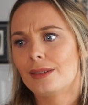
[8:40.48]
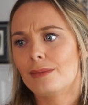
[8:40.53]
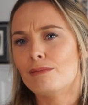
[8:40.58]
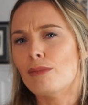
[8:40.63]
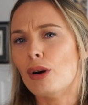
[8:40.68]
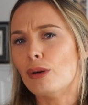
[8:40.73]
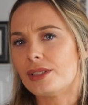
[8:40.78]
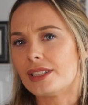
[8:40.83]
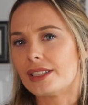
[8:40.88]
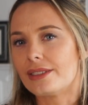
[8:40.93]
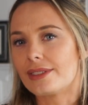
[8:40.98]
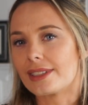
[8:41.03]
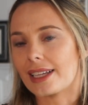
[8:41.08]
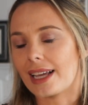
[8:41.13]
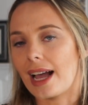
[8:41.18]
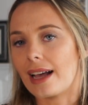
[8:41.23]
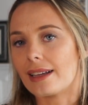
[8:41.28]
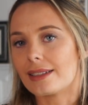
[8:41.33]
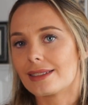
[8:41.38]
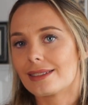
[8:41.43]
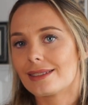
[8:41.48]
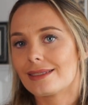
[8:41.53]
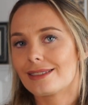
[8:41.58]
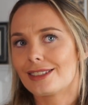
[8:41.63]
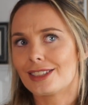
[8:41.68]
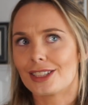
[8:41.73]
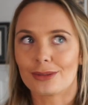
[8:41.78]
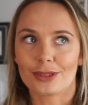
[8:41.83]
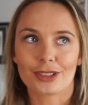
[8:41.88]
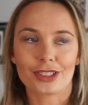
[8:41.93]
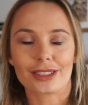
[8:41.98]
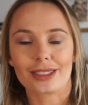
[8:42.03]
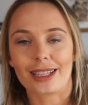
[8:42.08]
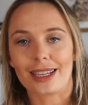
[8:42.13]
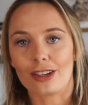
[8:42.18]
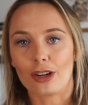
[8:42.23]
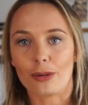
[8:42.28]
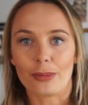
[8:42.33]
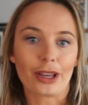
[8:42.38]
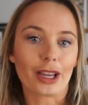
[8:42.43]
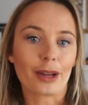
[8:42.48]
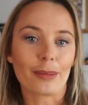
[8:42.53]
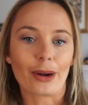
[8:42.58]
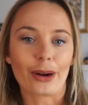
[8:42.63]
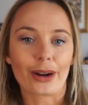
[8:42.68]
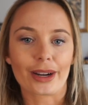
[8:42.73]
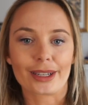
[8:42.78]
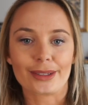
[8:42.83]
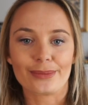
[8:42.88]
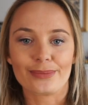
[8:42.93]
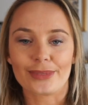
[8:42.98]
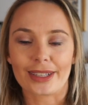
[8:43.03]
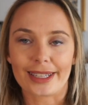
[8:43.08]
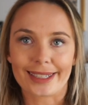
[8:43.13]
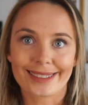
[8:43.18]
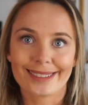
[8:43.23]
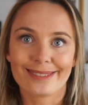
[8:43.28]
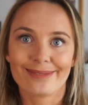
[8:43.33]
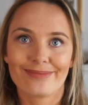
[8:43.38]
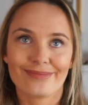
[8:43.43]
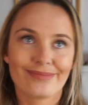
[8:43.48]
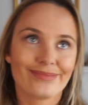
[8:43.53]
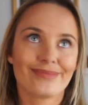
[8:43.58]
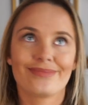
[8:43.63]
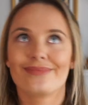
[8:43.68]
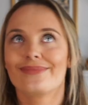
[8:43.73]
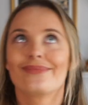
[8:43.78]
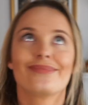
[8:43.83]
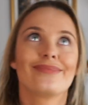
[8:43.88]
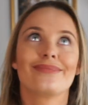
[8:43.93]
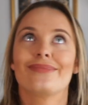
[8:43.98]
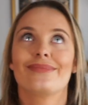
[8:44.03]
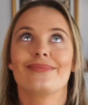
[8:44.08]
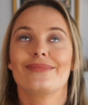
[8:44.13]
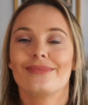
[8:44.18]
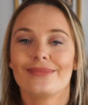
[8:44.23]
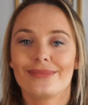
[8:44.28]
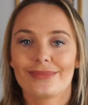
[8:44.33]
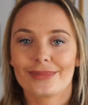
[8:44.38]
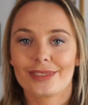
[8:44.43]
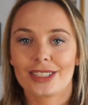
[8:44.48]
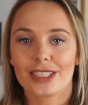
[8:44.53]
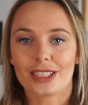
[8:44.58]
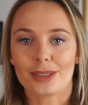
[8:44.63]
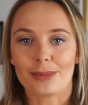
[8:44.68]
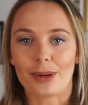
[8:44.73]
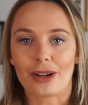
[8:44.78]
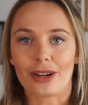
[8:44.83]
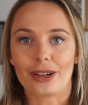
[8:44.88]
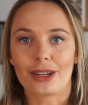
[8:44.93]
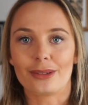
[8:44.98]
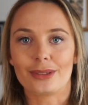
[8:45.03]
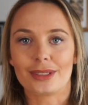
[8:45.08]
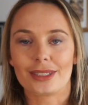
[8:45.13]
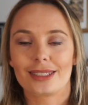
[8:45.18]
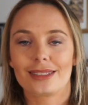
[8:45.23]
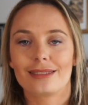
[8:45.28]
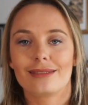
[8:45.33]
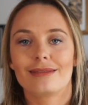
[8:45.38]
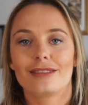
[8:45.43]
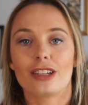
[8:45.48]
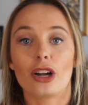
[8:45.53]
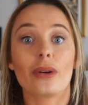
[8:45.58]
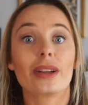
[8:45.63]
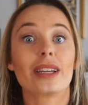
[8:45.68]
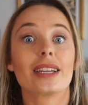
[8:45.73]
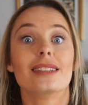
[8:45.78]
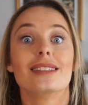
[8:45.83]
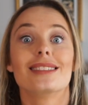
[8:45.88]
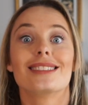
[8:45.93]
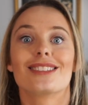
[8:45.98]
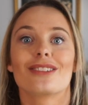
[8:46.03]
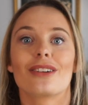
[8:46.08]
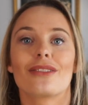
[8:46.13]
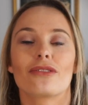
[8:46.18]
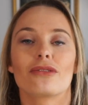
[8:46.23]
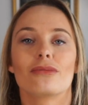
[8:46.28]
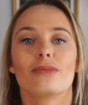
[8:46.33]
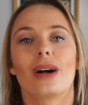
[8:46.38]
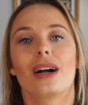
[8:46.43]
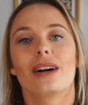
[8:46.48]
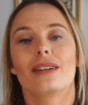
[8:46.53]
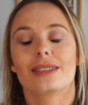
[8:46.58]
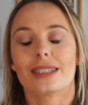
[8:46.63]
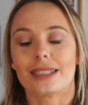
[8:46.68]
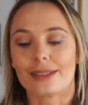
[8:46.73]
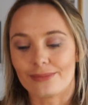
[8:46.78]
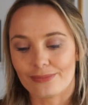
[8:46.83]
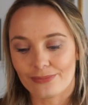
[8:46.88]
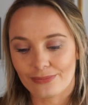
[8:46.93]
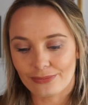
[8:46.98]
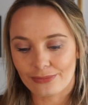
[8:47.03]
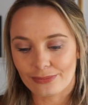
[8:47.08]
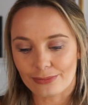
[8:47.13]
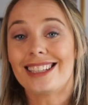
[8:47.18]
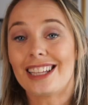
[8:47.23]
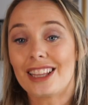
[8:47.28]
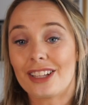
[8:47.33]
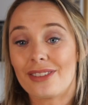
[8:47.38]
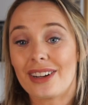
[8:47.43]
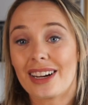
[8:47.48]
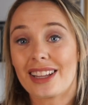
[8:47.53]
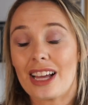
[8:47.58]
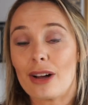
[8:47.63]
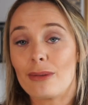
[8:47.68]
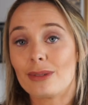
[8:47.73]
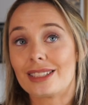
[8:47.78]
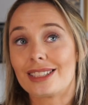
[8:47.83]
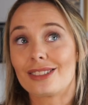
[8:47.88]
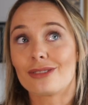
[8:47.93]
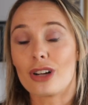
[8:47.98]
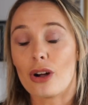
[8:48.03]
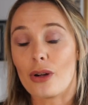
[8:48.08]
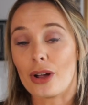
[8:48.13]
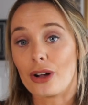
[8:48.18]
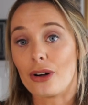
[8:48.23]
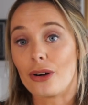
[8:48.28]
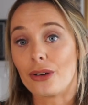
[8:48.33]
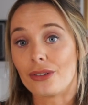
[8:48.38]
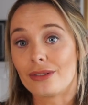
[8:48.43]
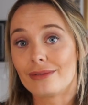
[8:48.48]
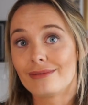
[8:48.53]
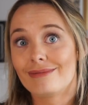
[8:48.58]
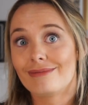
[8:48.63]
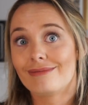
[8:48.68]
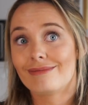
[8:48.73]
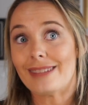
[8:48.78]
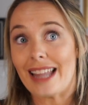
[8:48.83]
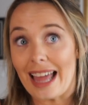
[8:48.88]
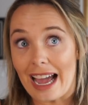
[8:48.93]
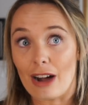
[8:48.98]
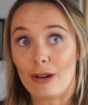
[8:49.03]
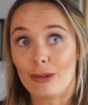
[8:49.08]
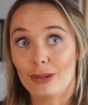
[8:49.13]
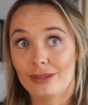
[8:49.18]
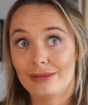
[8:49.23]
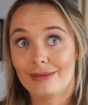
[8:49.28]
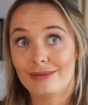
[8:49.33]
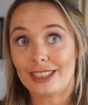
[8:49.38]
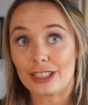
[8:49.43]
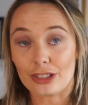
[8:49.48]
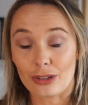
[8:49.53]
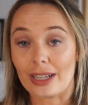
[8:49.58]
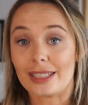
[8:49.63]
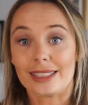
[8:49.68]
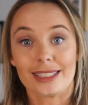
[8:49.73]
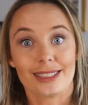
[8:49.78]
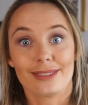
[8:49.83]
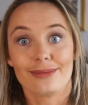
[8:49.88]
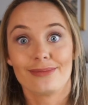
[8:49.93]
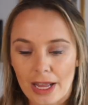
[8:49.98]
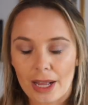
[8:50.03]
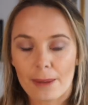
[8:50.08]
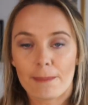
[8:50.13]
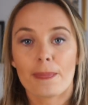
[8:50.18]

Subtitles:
motives, I guess, because it was just like copying America, like because America was going in, so everyone piled in. And the fact that one's still going on now is crazy.